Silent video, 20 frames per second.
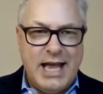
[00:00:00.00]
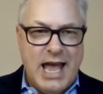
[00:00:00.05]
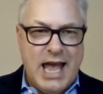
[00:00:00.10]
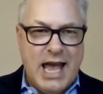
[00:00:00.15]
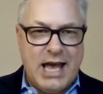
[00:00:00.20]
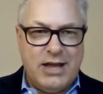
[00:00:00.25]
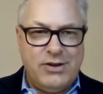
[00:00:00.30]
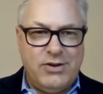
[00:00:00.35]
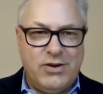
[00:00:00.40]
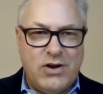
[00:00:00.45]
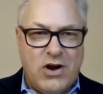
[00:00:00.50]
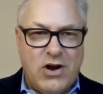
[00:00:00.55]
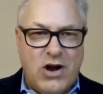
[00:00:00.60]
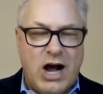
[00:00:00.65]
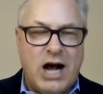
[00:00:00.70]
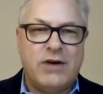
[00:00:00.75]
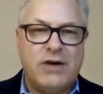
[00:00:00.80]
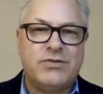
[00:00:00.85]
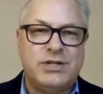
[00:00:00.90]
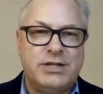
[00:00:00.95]
and
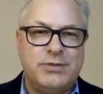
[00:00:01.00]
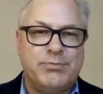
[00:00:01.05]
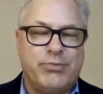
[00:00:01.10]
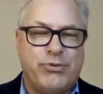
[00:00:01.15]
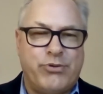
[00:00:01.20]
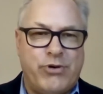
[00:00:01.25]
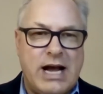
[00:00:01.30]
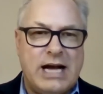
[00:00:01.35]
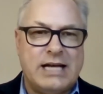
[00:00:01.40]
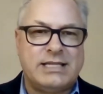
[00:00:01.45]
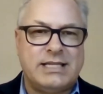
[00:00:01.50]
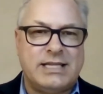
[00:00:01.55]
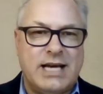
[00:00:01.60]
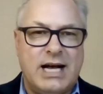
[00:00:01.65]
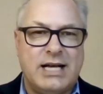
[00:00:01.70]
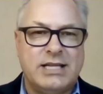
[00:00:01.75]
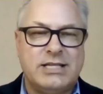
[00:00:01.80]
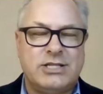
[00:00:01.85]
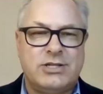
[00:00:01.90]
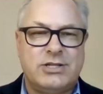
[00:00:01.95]
often press
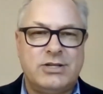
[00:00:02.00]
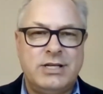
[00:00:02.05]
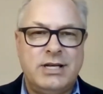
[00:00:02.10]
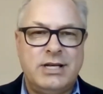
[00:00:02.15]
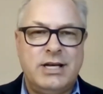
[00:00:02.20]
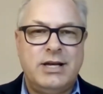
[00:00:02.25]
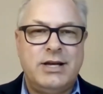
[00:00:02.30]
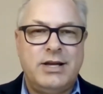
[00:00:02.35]
us